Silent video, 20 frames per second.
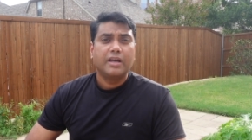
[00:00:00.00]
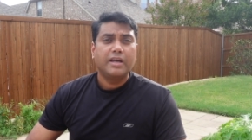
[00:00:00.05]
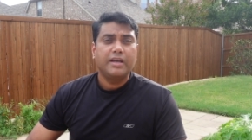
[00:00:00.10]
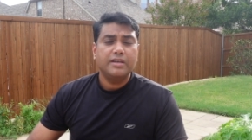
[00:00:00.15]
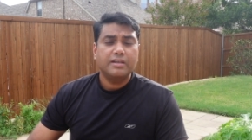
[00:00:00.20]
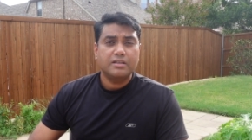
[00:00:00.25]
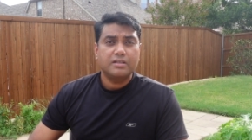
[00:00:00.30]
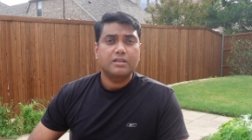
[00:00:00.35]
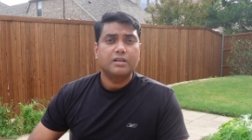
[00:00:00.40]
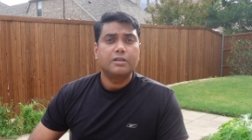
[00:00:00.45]

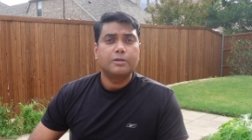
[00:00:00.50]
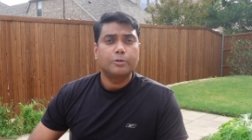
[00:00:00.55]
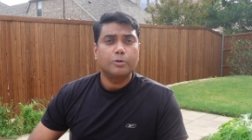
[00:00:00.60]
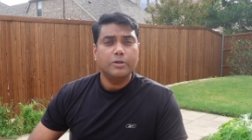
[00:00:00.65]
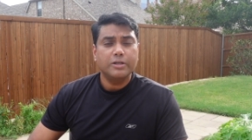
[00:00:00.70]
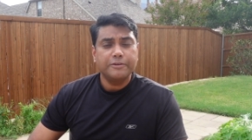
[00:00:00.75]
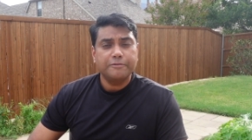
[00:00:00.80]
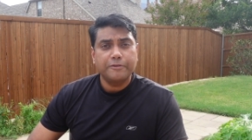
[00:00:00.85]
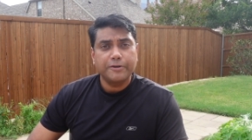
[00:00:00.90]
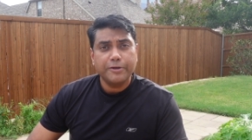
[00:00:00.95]
Here,
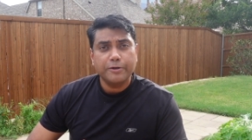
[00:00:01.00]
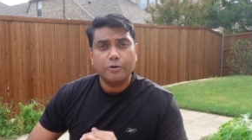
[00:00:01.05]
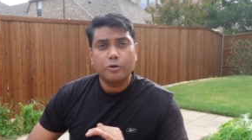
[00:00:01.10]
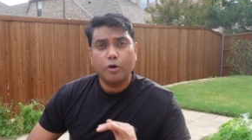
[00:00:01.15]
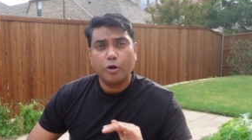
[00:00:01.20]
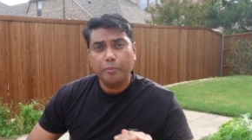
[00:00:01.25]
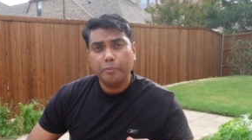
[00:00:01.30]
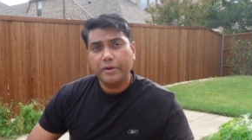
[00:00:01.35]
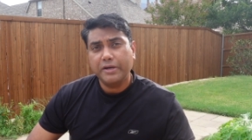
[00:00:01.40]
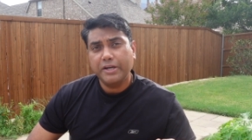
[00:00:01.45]
controlling for your
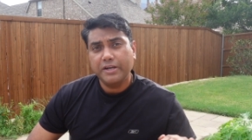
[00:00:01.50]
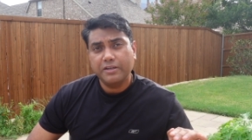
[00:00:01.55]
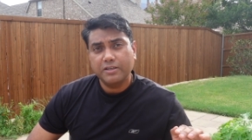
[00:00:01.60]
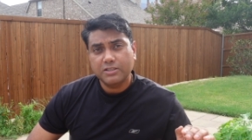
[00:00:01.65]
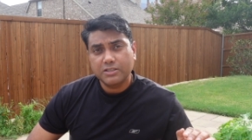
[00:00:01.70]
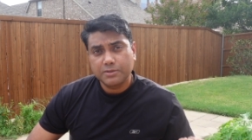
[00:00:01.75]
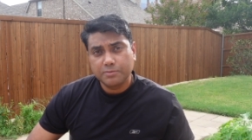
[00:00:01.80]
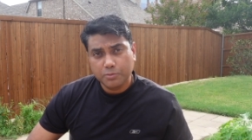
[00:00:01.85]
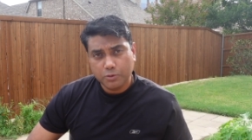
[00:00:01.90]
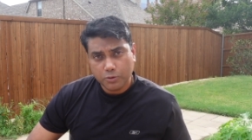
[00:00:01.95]

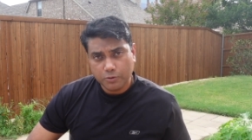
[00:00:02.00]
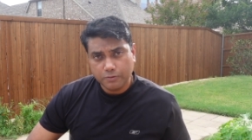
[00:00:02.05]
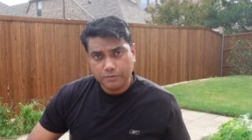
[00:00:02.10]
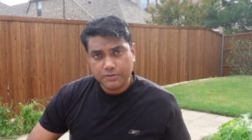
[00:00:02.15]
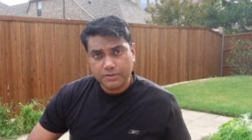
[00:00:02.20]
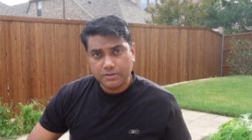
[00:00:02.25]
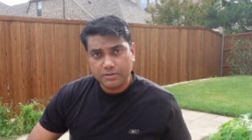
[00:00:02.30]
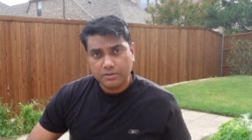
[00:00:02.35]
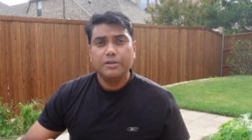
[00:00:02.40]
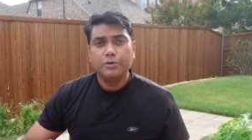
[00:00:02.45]
competitor's
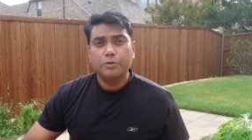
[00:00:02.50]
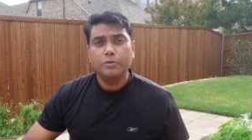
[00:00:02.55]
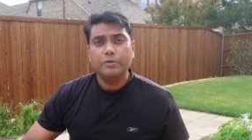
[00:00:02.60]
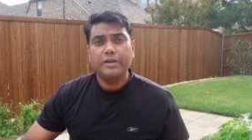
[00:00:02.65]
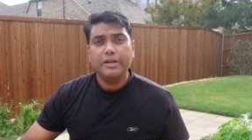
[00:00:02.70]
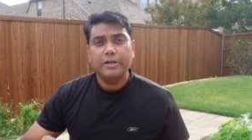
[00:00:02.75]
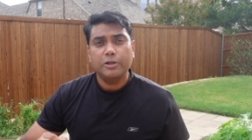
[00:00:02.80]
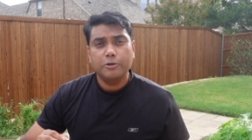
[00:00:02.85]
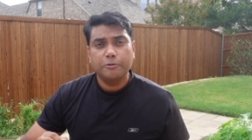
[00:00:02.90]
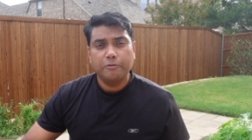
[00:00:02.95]
moves, you
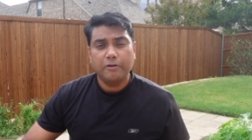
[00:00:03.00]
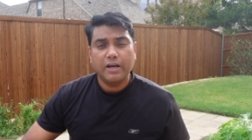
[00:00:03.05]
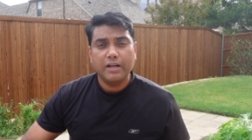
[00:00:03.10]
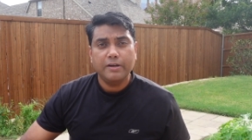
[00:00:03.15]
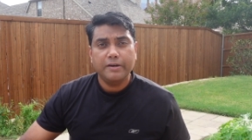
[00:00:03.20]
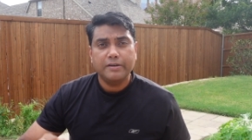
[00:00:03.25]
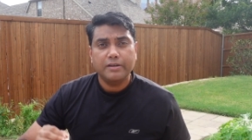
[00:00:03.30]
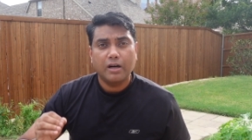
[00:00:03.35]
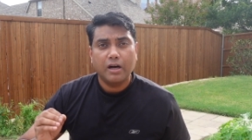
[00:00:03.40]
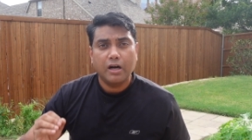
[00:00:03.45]
need to
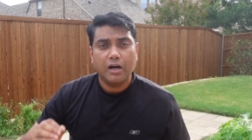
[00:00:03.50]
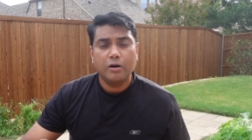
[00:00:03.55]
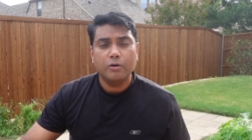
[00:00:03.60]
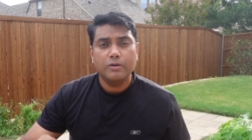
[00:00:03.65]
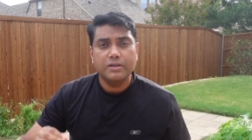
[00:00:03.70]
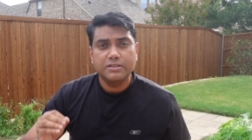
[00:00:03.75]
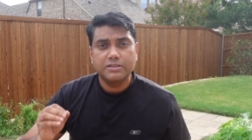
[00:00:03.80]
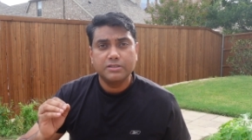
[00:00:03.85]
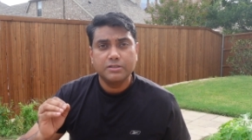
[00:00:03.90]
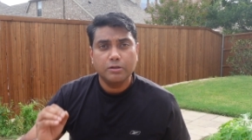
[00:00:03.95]
evaluate
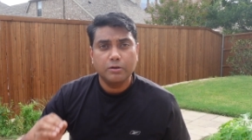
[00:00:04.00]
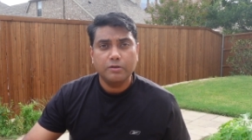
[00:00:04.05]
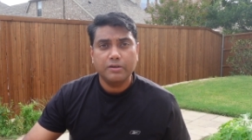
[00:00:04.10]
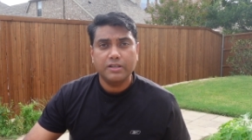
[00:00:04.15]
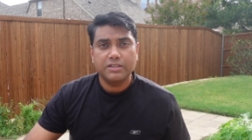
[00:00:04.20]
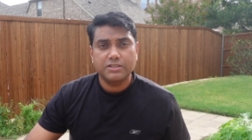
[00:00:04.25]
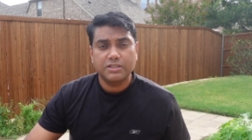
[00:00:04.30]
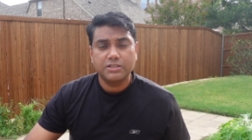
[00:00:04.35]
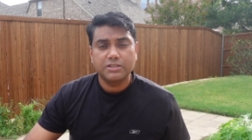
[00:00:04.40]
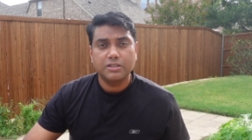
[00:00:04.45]
how is your
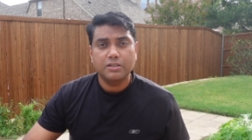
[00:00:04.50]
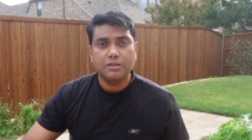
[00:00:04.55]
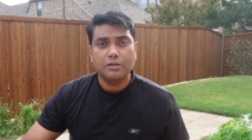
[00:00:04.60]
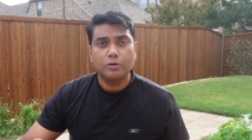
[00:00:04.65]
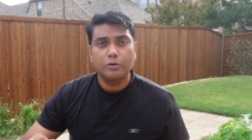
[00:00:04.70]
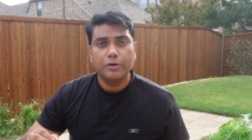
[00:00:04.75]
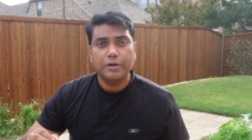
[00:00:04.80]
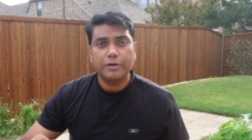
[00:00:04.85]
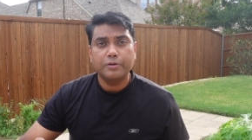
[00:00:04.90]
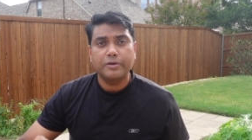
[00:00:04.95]
decision
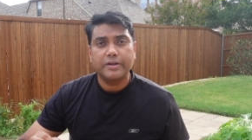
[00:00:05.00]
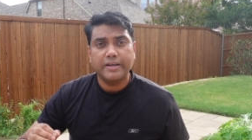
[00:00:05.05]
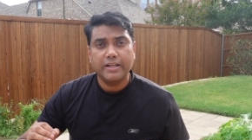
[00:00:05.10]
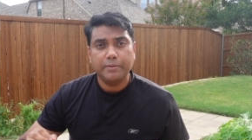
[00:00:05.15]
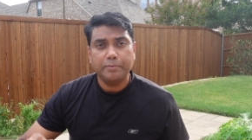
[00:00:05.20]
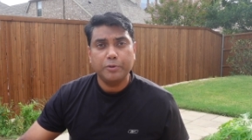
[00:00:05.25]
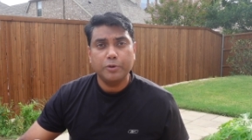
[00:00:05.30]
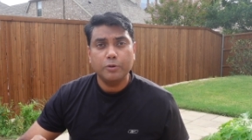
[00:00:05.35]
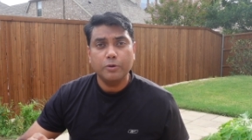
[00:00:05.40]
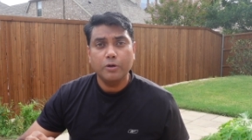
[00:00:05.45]
going to
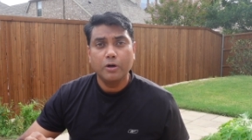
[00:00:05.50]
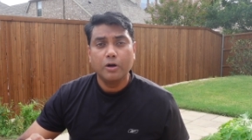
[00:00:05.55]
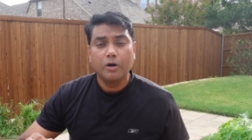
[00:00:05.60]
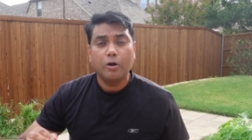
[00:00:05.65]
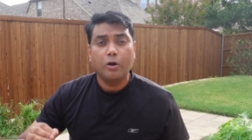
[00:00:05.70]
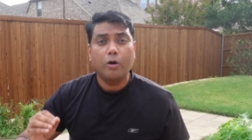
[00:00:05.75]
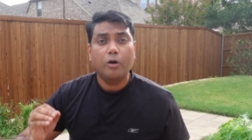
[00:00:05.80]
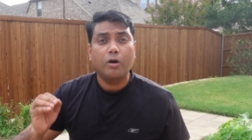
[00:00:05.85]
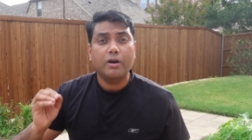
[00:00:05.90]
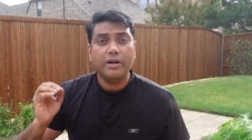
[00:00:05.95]
help you
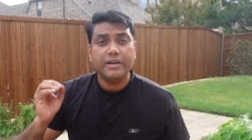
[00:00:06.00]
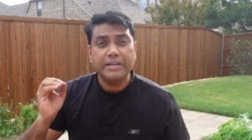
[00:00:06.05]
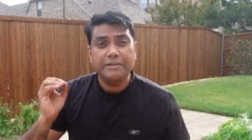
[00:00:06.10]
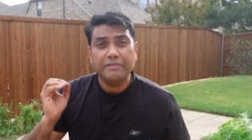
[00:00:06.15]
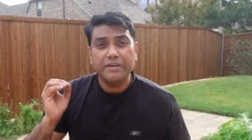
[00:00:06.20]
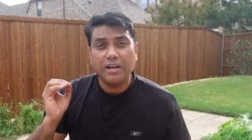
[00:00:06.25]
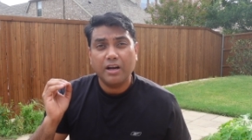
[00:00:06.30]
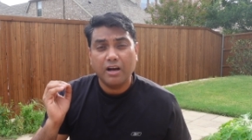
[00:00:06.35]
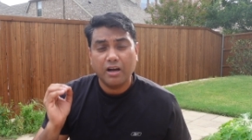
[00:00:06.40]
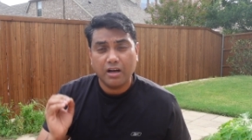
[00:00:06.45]
or
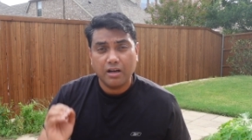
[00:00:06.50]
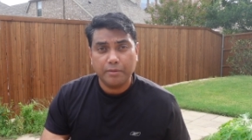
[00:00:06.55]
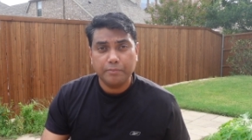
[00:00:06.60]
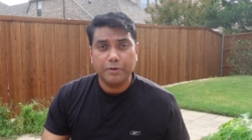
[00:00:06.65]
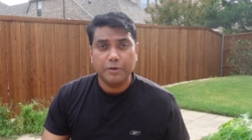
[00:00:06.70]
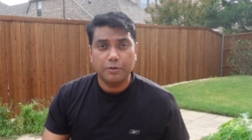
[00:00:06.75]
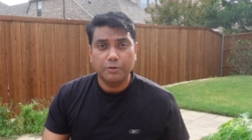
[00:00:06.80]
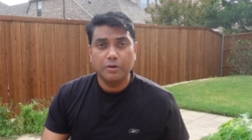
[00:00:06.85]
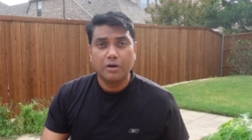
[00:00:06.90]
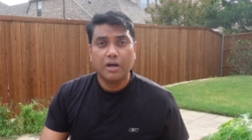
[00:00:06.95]
even harm
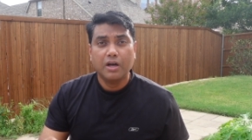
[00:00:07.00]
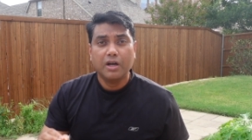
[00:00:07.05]
you.